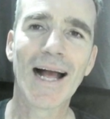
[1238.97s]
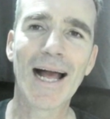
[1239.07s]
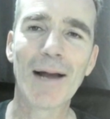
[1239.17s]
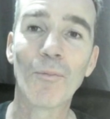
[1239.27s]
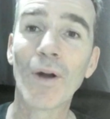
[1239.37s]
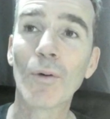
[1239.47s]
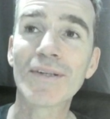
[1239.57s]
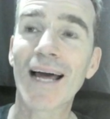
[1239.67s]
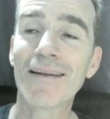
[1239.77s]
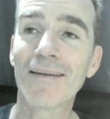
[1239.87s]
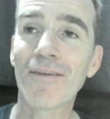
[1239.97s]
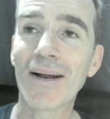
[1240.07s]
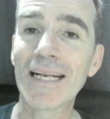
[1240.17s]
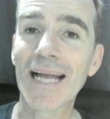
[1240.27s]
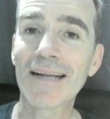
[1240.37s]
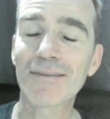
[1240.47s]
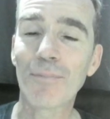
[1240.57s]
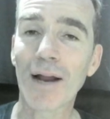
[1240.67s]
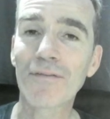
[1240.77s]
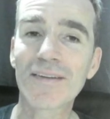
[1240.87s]
We always had very nice
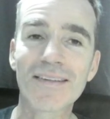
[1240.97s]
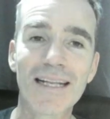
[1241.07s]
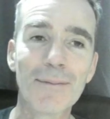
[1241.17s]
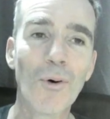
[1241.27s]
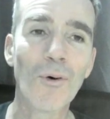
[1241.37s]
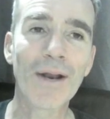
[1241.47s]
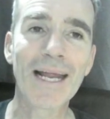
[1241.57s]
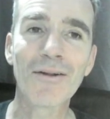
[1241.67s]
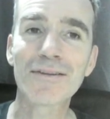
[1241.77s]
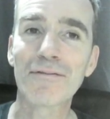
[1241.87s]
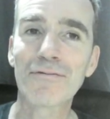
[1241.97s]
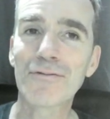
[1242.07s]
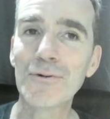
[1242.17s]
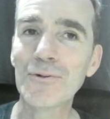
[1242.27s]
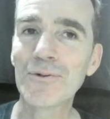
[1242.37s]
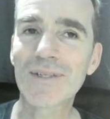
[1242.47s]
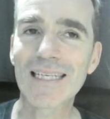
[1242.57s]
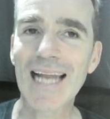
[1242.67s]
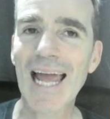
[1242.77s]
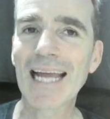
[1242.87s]
breakfasts in the morning, lots of fruit and
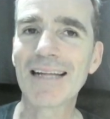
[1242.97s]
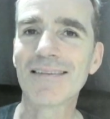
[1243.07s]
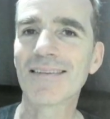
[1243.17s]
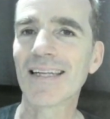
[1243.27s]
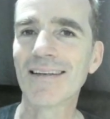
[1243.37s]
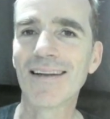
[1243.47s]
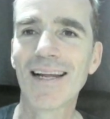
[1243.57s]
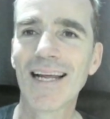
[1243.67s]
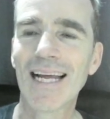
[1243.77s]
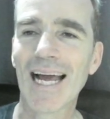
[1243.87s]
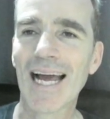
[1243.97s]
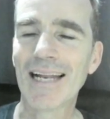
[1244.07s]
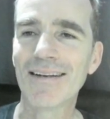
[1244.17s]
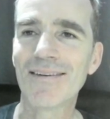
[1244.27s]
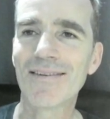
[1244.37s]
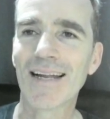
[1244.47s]
eggs and